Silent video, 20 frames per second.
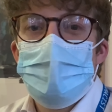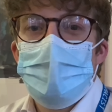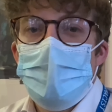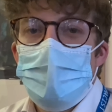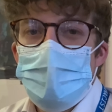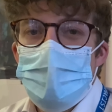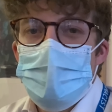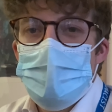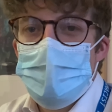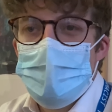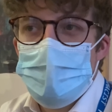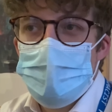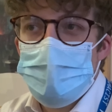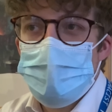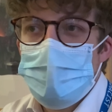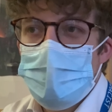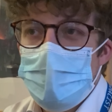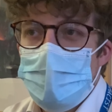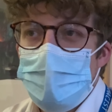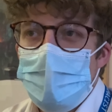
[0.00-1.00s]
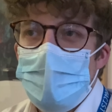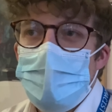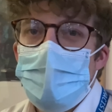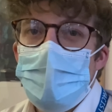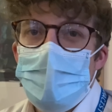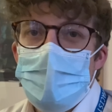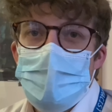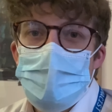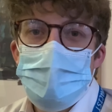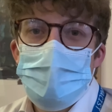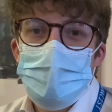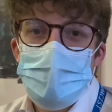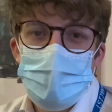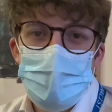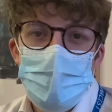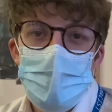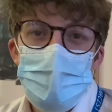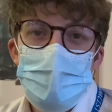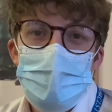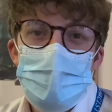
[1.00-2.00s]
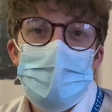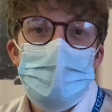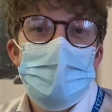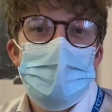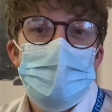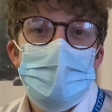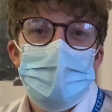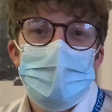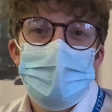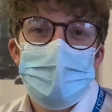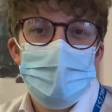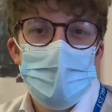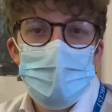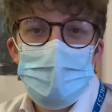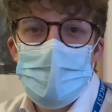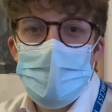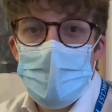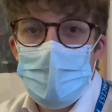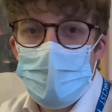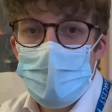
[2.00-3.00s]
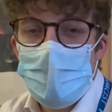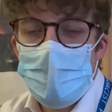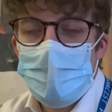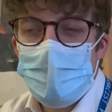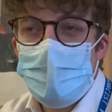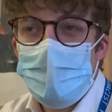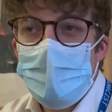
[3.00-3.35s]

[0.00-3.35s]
Pharmacists will come out as prescribers from day one,